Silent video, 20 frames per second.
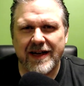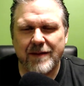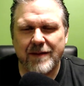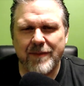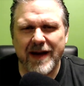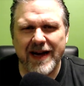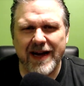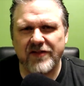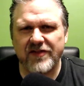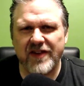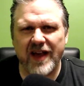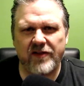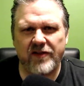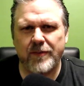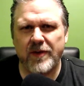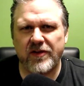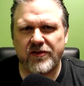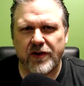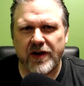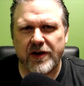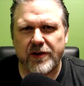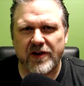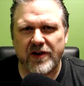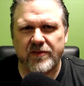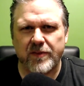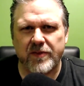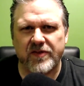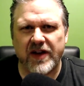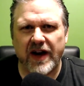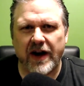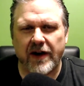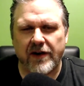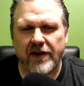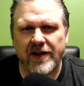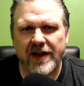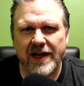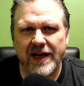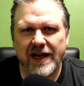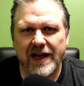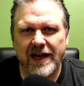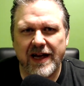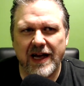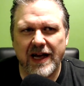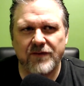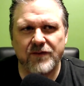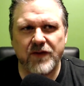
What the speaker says: Make a Sesame Street Christmas Carol. Have